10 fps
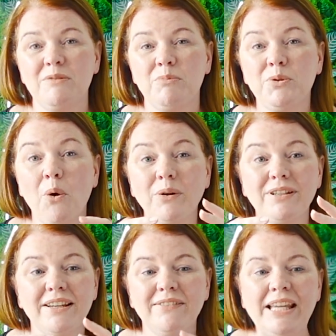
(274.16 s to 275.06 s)

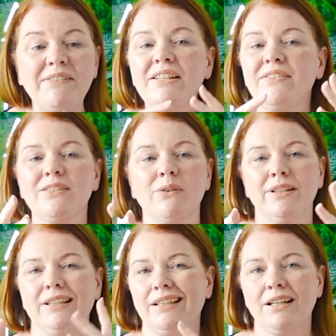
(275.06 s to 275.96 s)
productive, even if it's
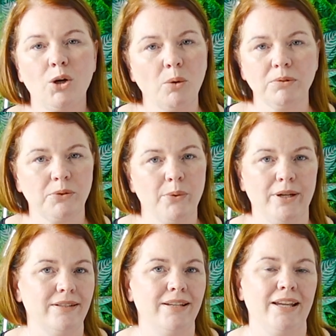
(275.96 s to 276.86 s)
only like a couple of
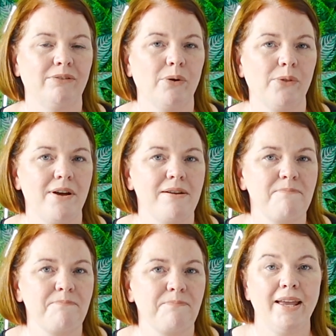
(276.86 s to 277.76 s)
quid here or there.
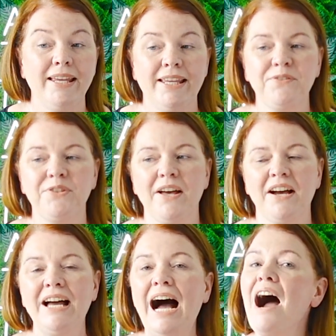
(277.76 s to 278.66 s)
It gives you
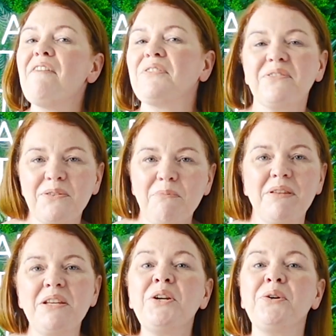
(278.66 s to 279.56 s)
that actually
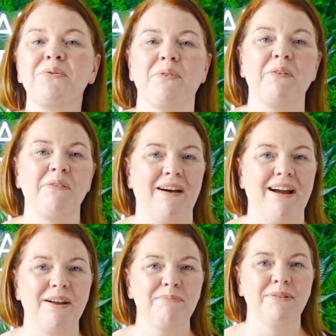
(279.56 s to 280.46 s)
something useful
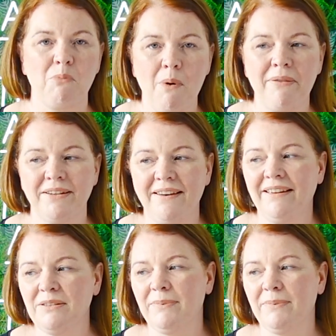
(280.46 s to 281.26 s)
vibe when the day has